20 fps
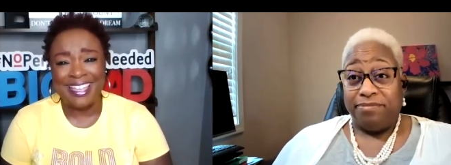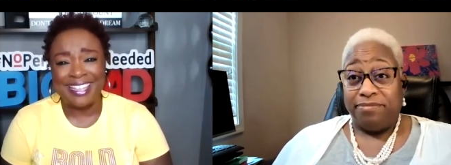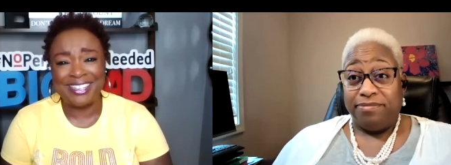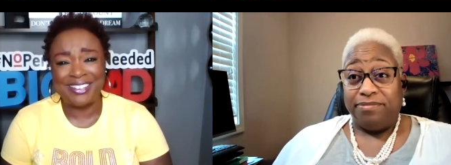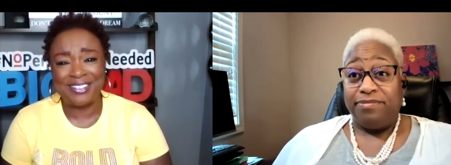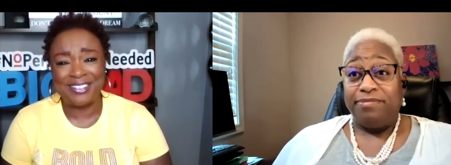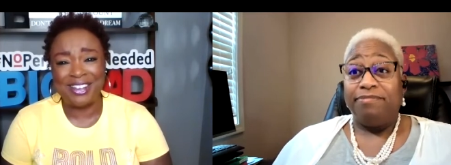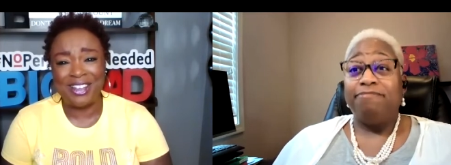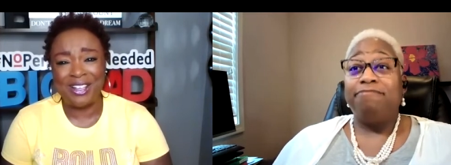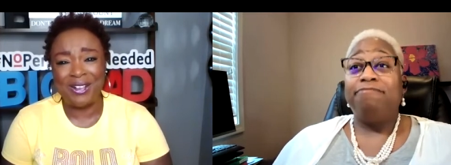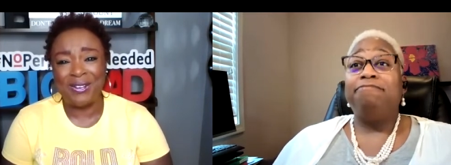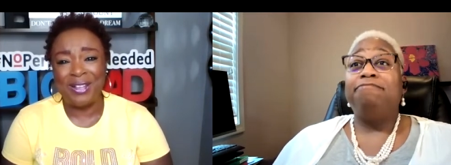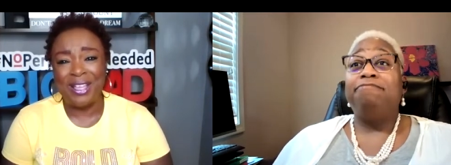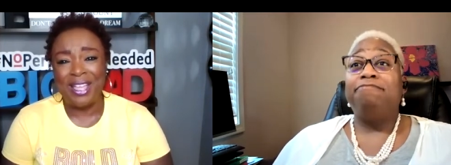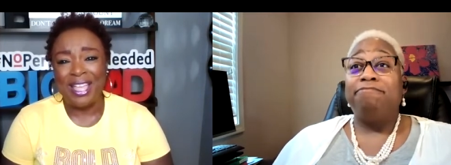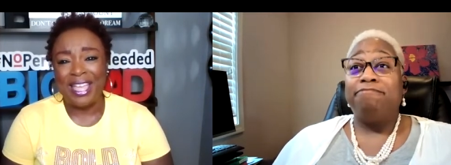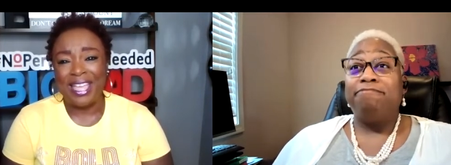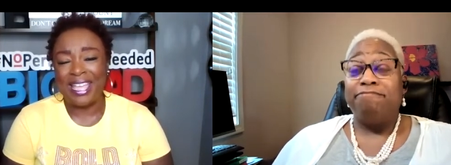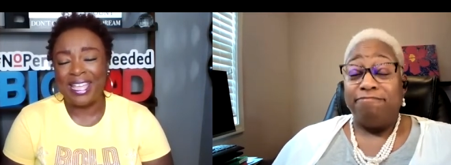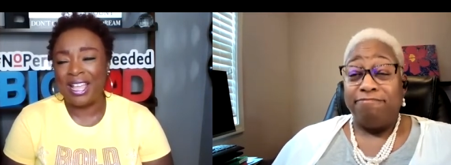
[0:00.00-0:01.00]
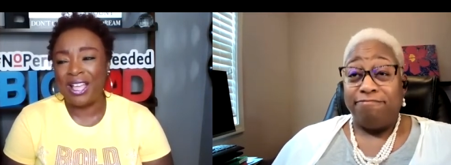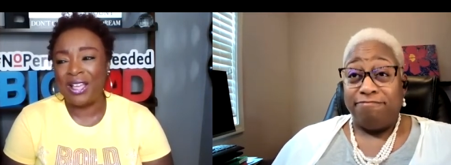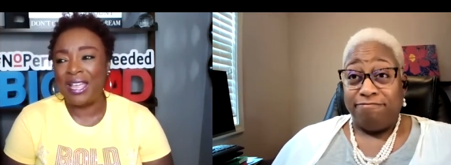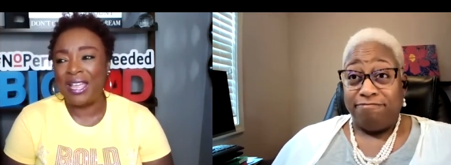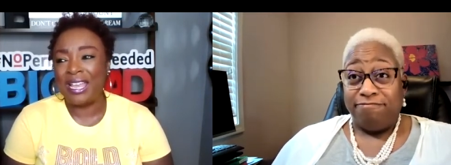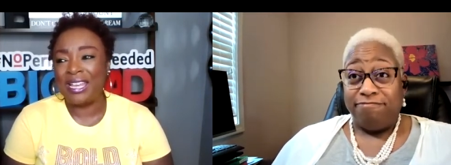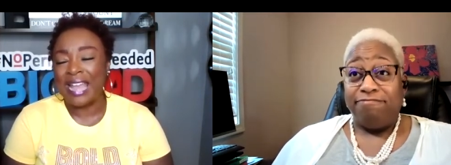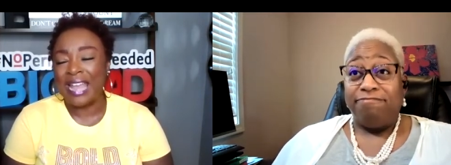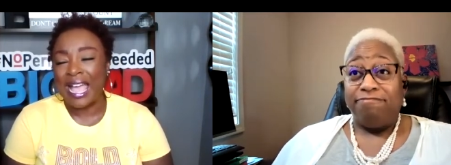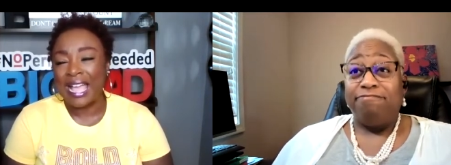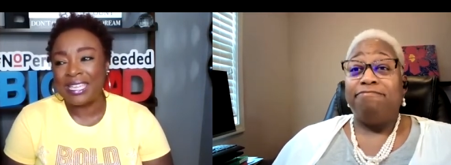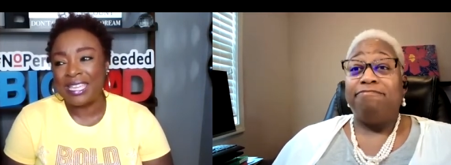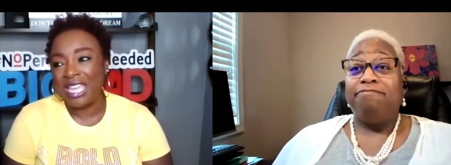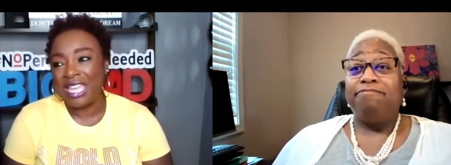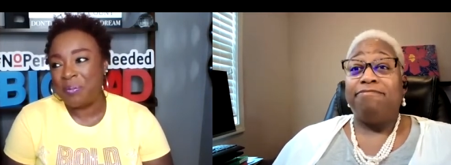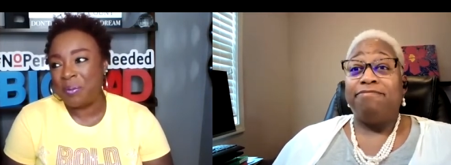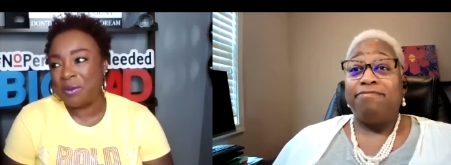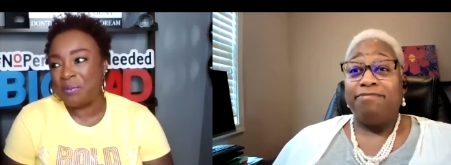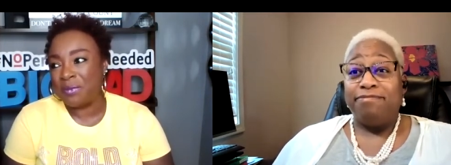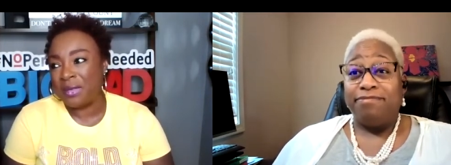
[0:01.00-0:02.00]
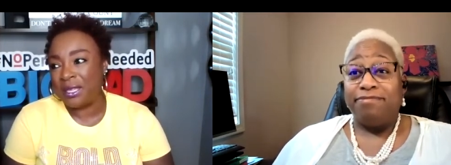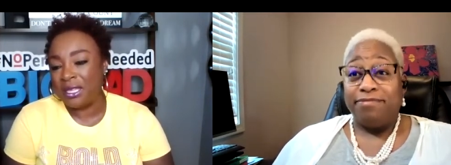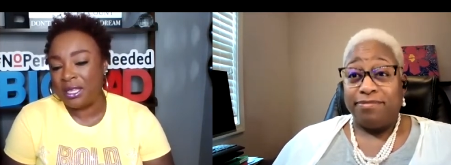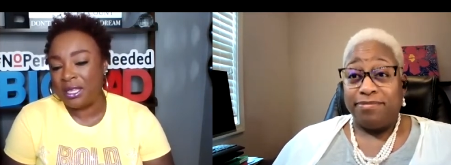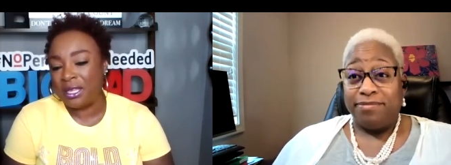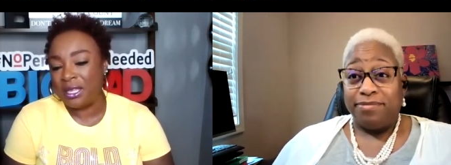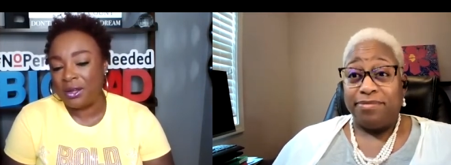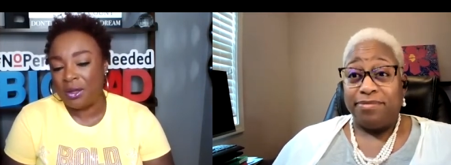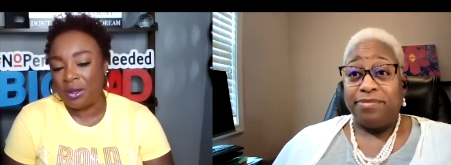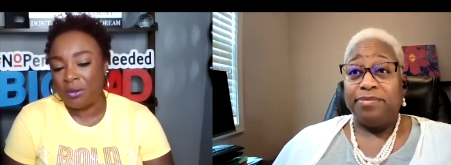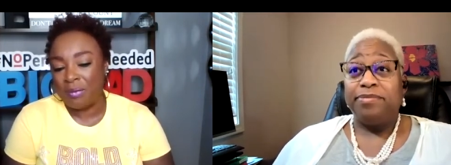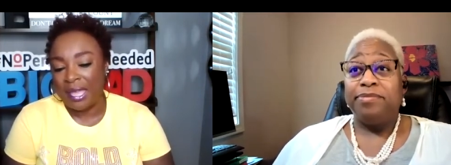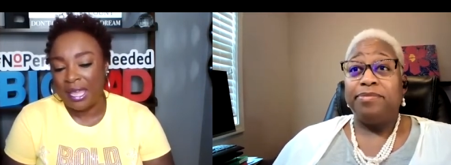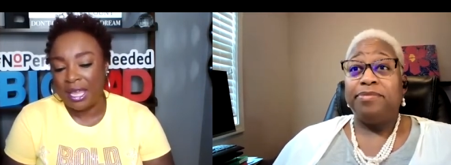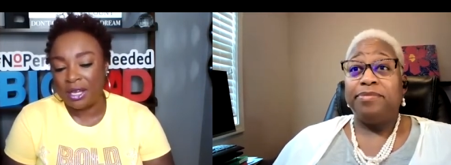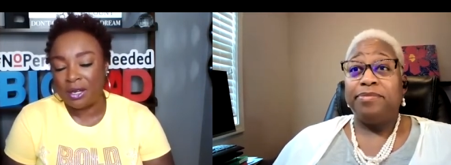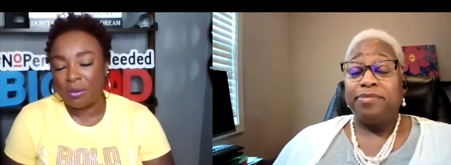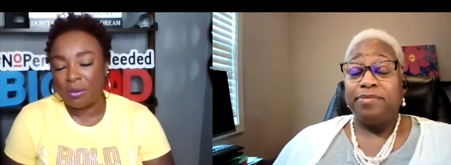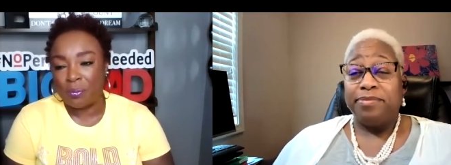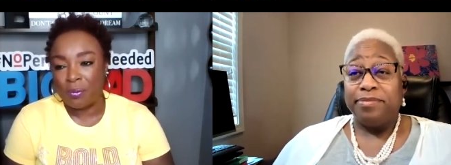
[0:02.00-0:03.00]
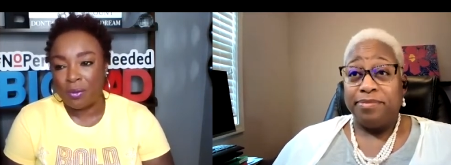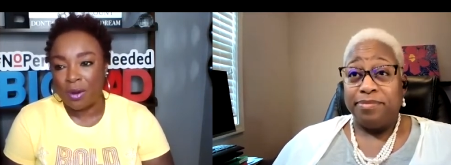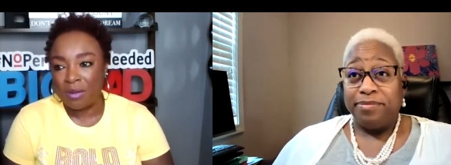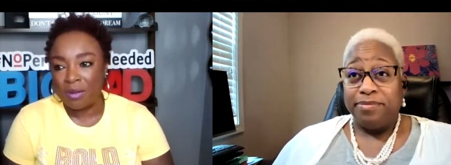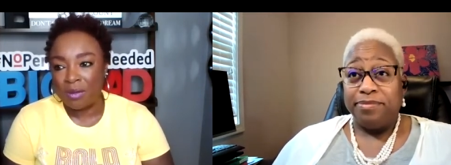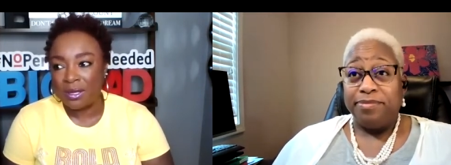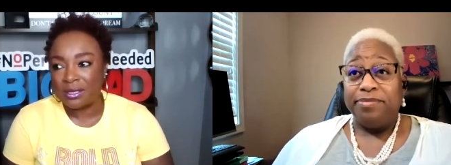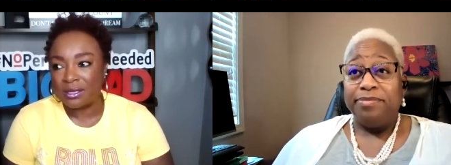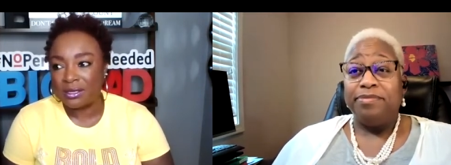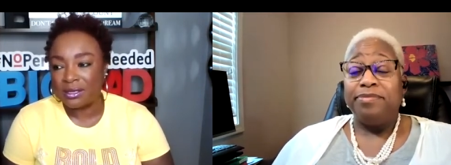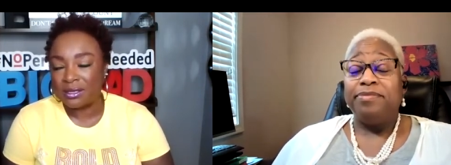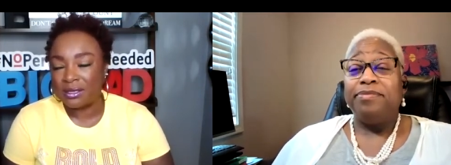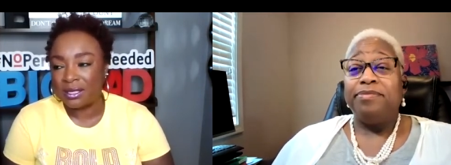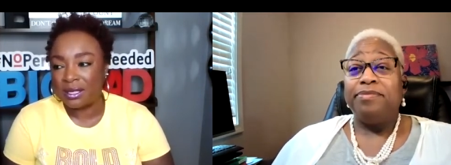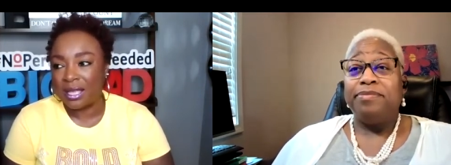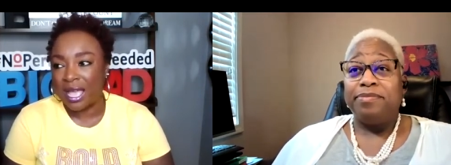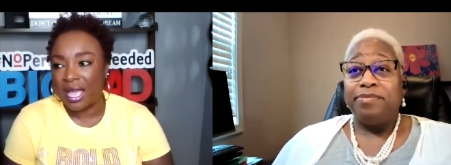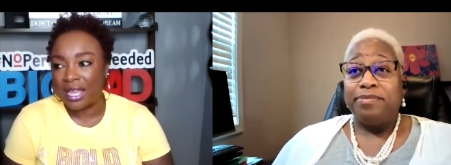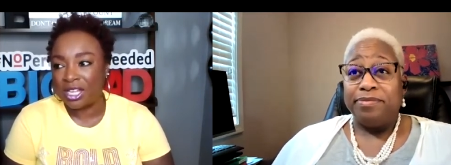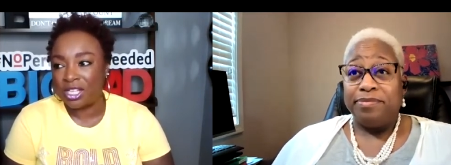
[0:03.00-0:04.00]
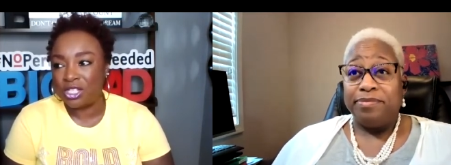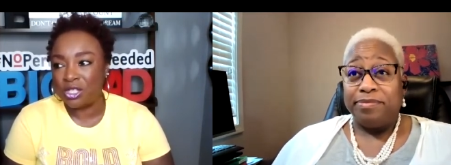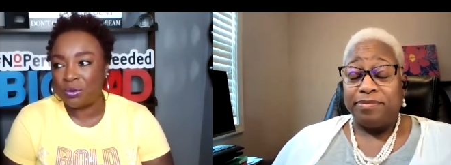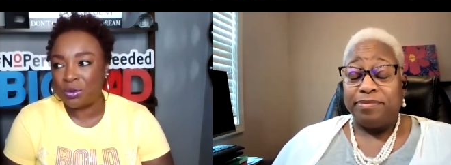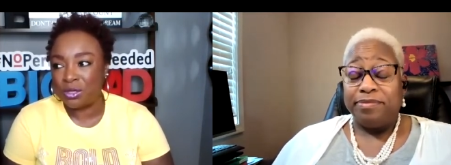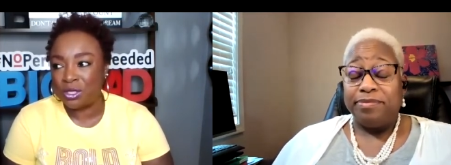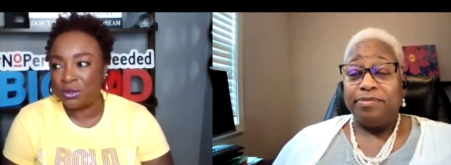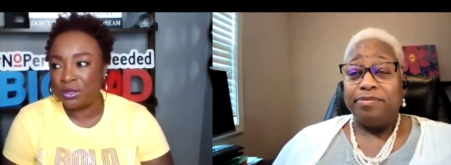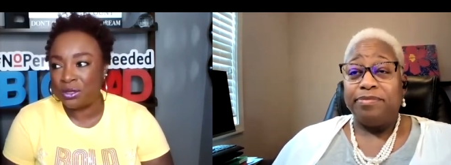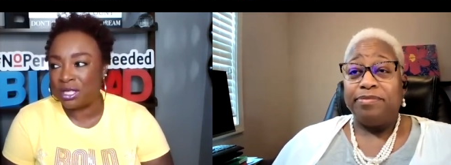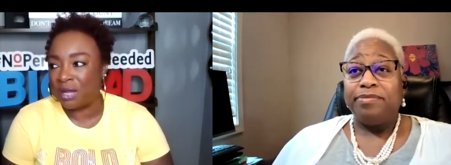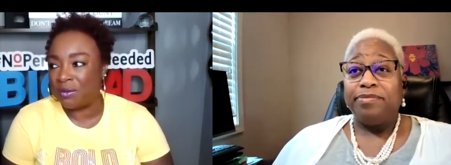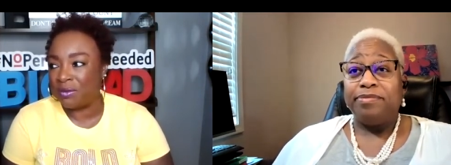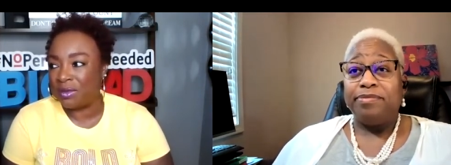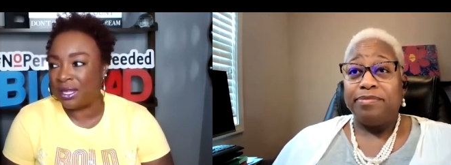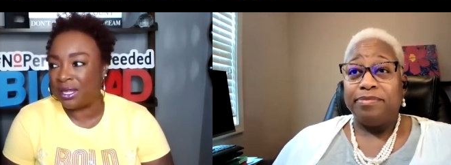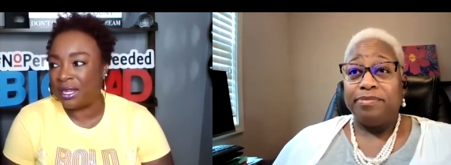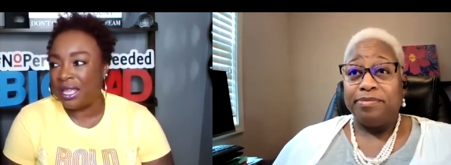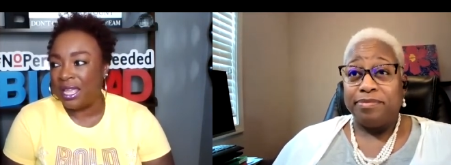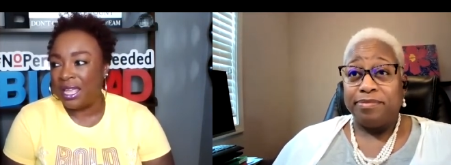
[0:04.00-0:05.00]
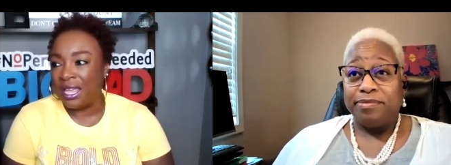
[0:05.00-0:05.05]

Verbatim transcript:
Speaker 1: you know and, and, not keeping you know making a promise to god that you would do something